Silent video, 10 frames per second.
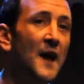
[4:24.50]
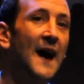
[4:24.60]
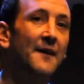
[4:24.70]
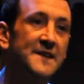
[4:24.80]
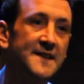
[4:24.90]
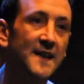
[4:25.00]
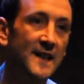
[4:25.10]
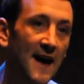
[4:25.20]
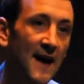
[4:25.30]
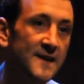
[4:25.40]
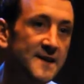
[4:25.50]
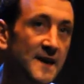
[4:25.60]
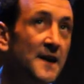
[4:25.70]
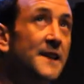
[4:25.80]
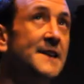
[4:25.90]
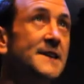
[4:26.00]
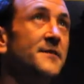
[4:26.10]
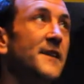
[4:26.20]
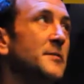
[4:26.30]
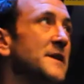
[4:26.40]
Having said that, this is a
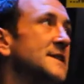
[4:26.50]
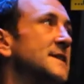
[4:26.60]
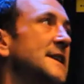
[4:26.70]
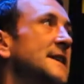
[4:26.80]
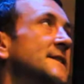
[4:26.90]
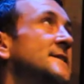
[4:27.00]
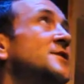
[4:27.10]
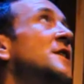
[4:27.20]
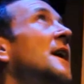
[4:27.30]
fabulous stage.